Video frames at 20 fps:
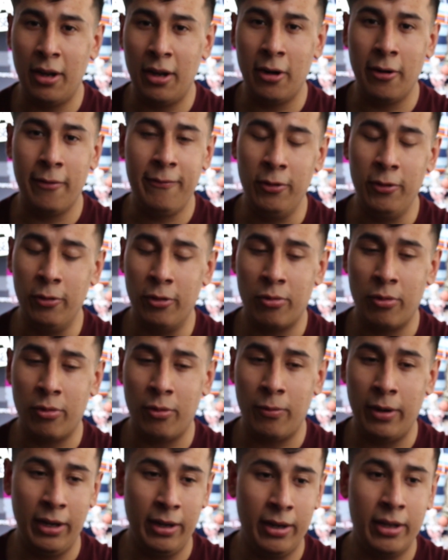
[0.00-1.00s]
her feelings for
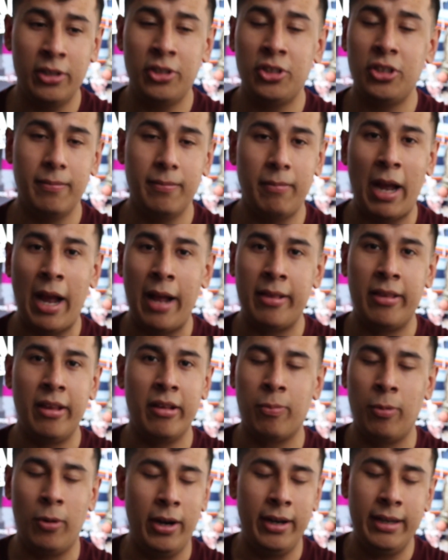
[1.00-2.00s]
Ricky. Because at this
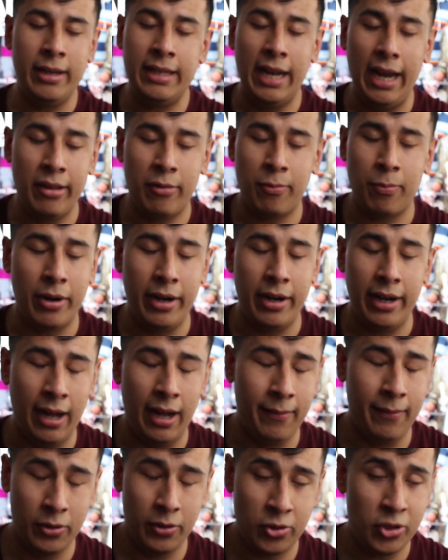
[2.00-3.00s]
point, yeah, it's pretty
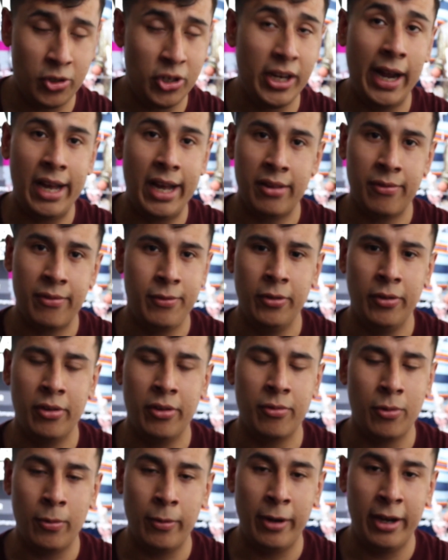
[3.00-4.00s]
obvious she has feelings
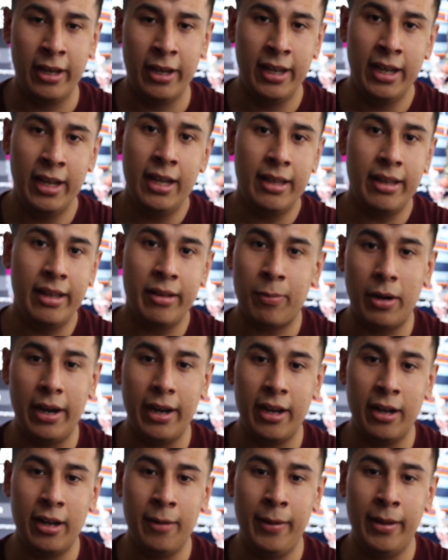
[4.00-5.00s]
for Ricky. That's probably
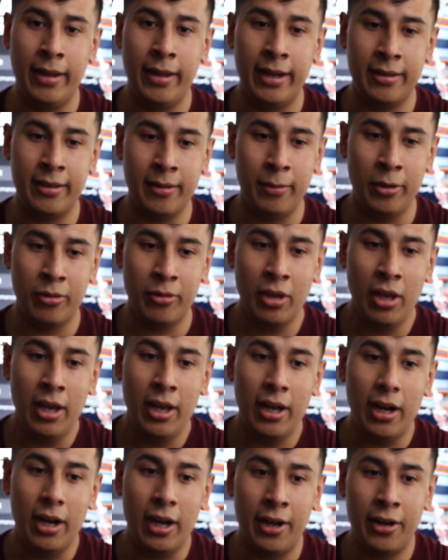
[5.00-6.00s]
going to be like the most
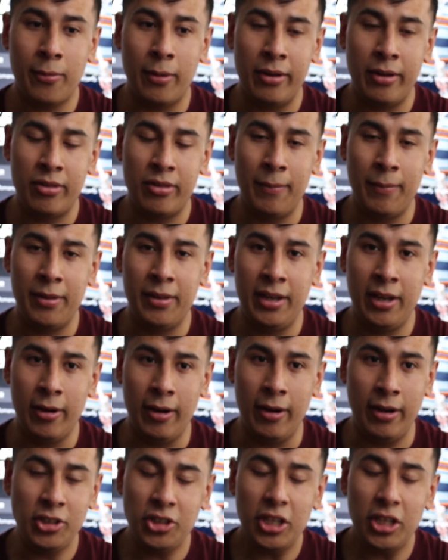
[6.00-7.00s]
unreal statement of the year.
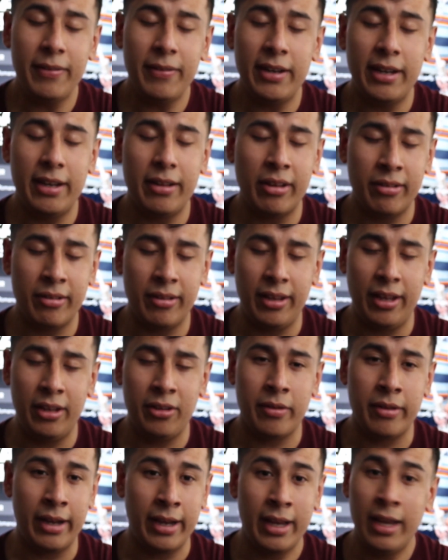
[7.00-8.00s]
And she even says in the interview,
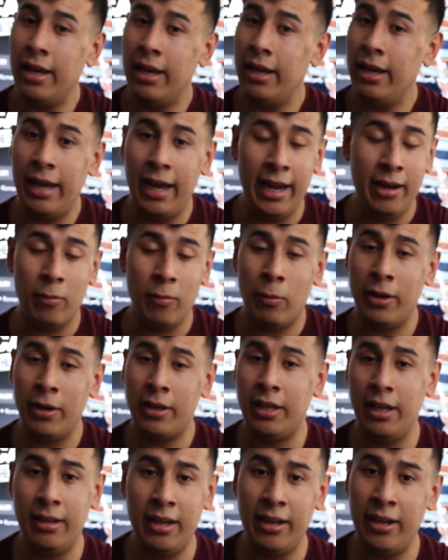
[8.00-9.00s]
like, hey, Ricky
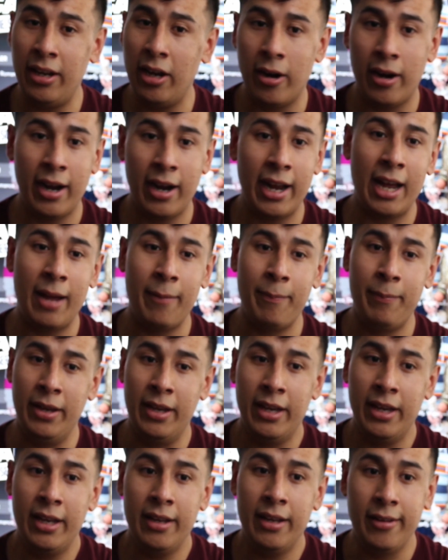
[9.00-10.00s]
and Nini are happy.
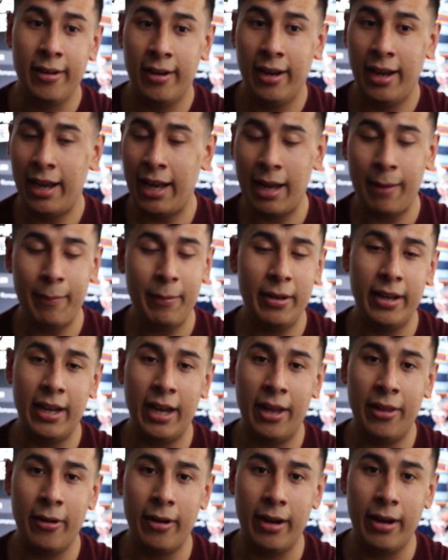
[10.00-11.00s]
They're happy
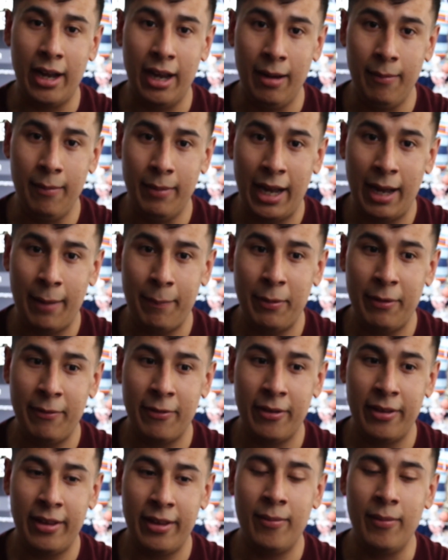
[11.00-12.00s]
together. I'm happy for
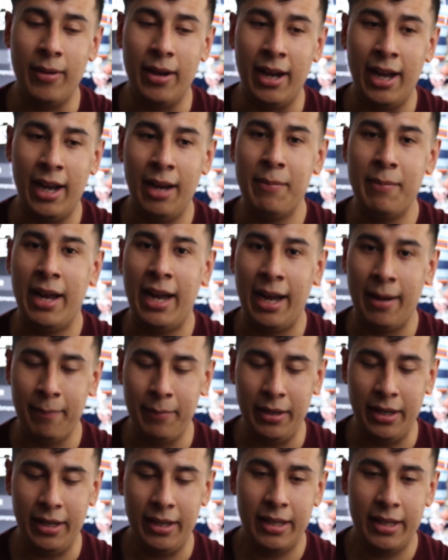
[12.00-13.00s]
them. I'm happy.